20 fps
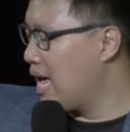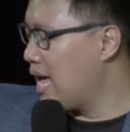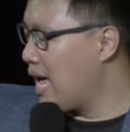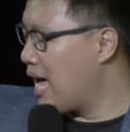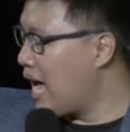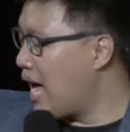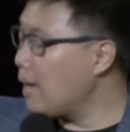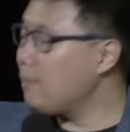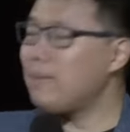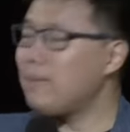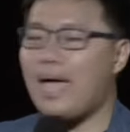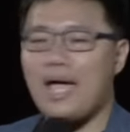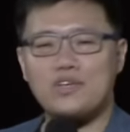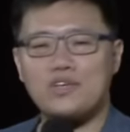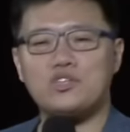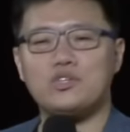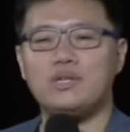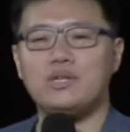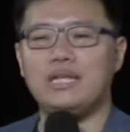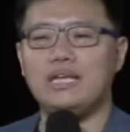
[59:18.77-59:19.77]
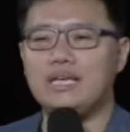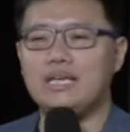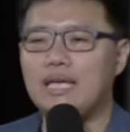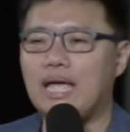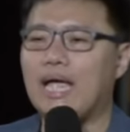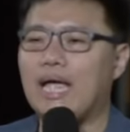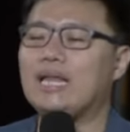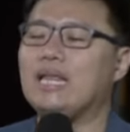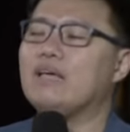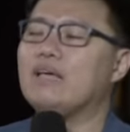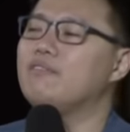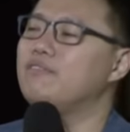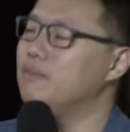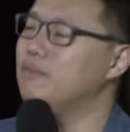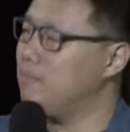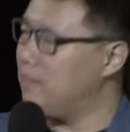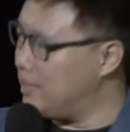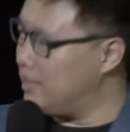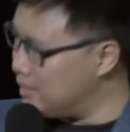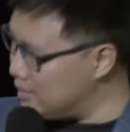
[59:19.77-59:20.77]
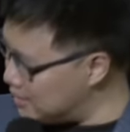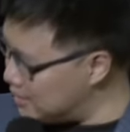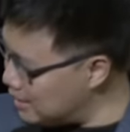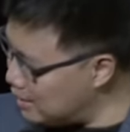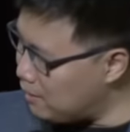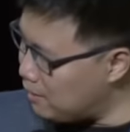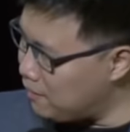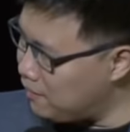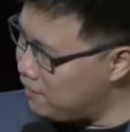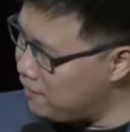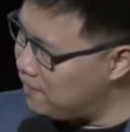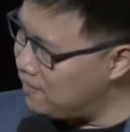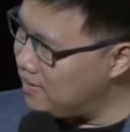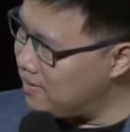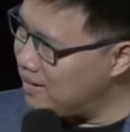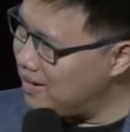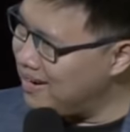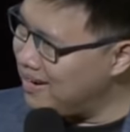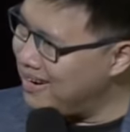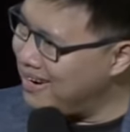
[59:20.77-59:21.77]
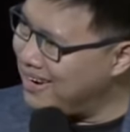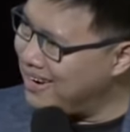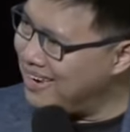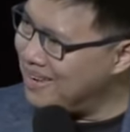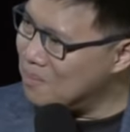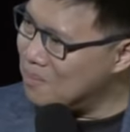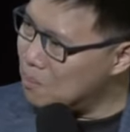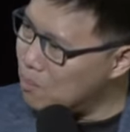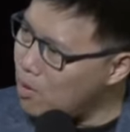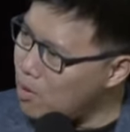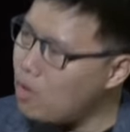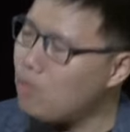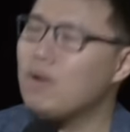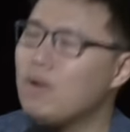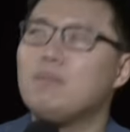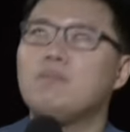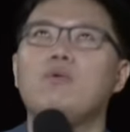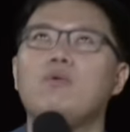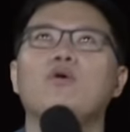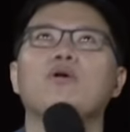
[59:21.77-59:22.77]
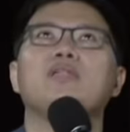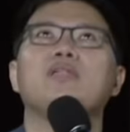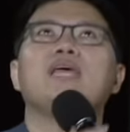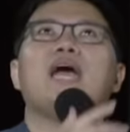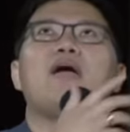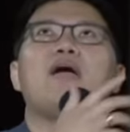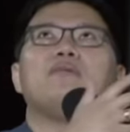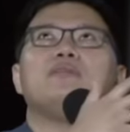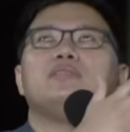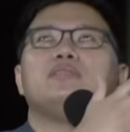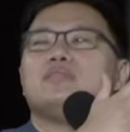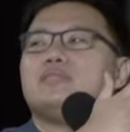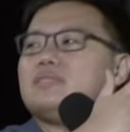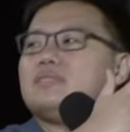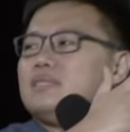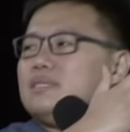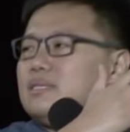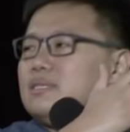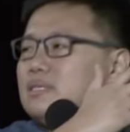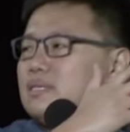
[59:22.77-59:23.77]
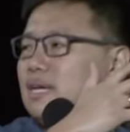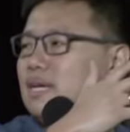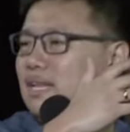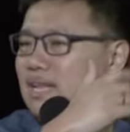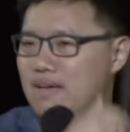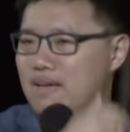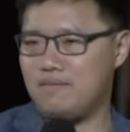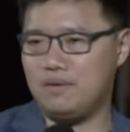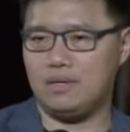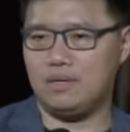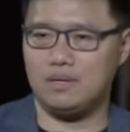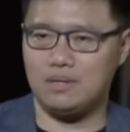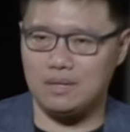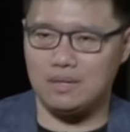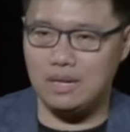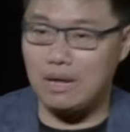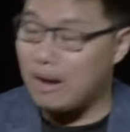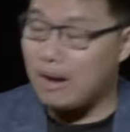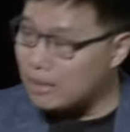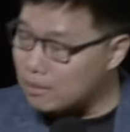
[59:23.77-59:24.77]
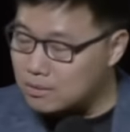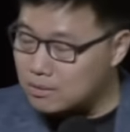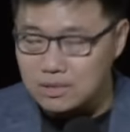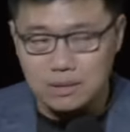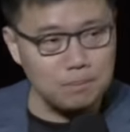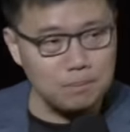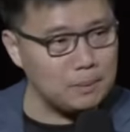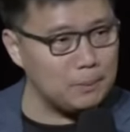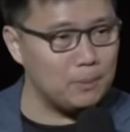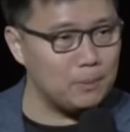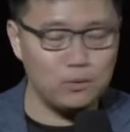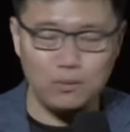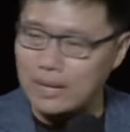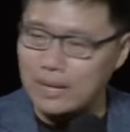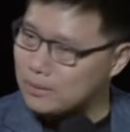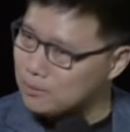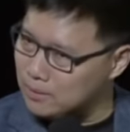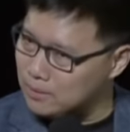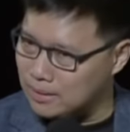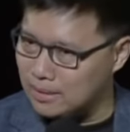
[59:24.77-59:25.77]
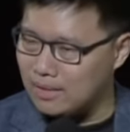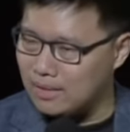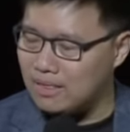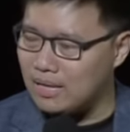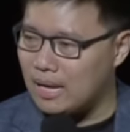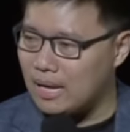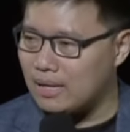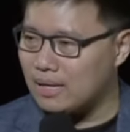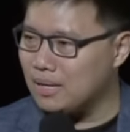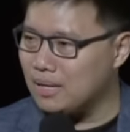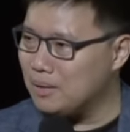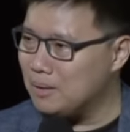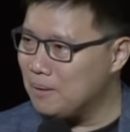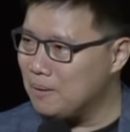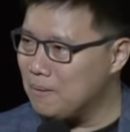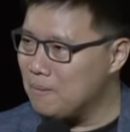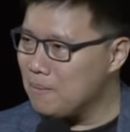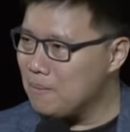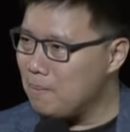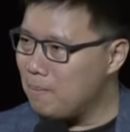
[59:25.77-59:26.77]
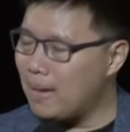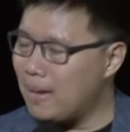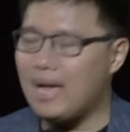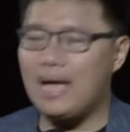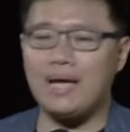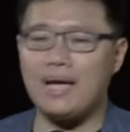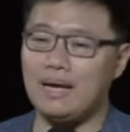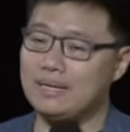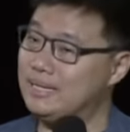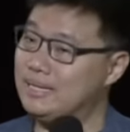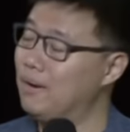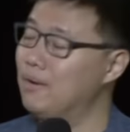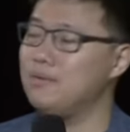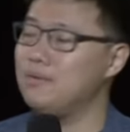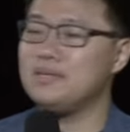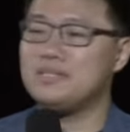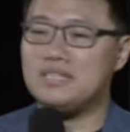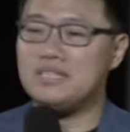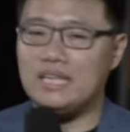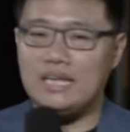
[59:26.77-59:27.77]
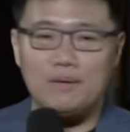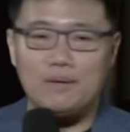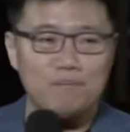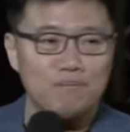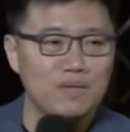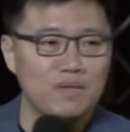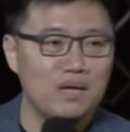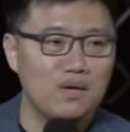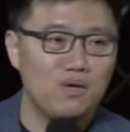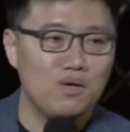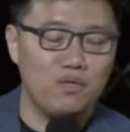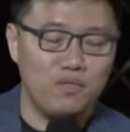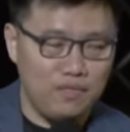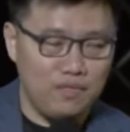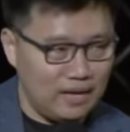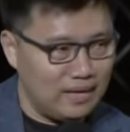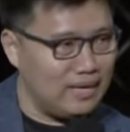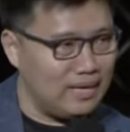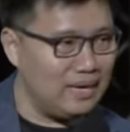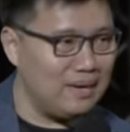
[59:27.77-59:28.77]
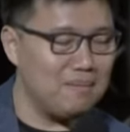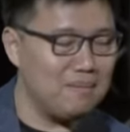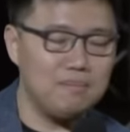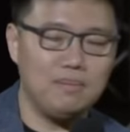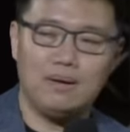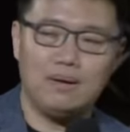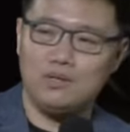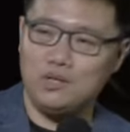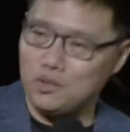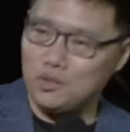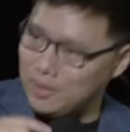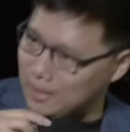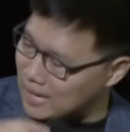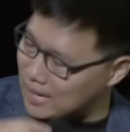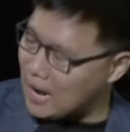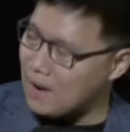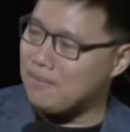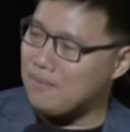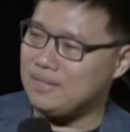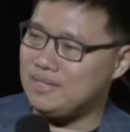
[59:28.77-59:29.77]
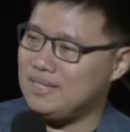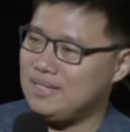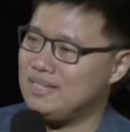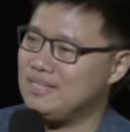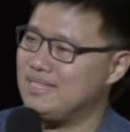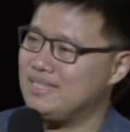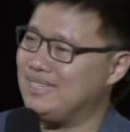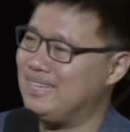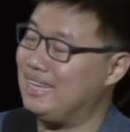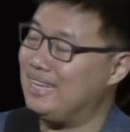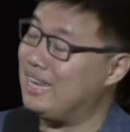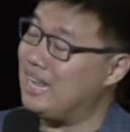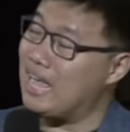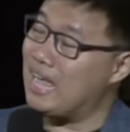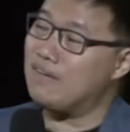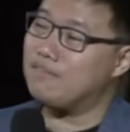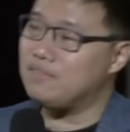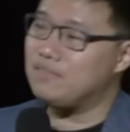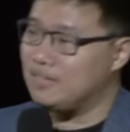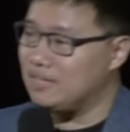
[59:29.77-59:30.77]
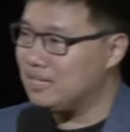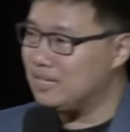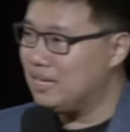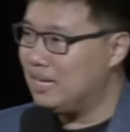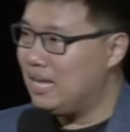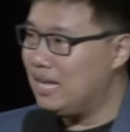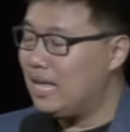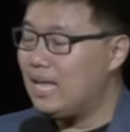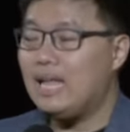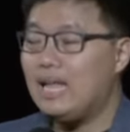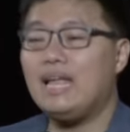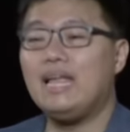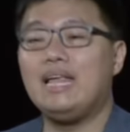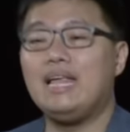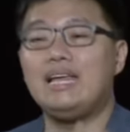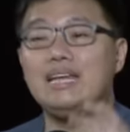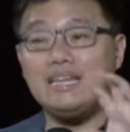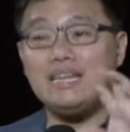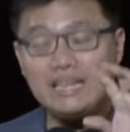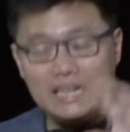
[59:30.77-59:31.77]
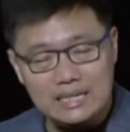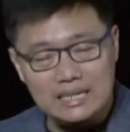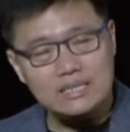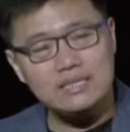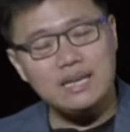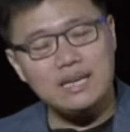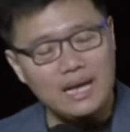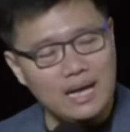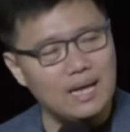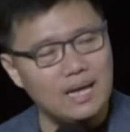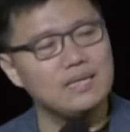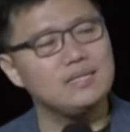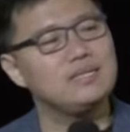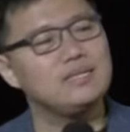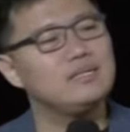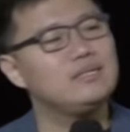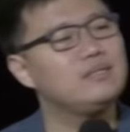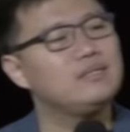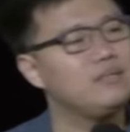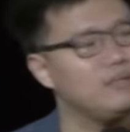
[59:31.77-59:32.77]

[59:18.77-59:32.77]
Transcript: I'm actually gaining for myself more and more inheritance in heaven. Now, I know some people don't like to hear that, but I tell you honestly, thinking about your inheritance in heaven leads us to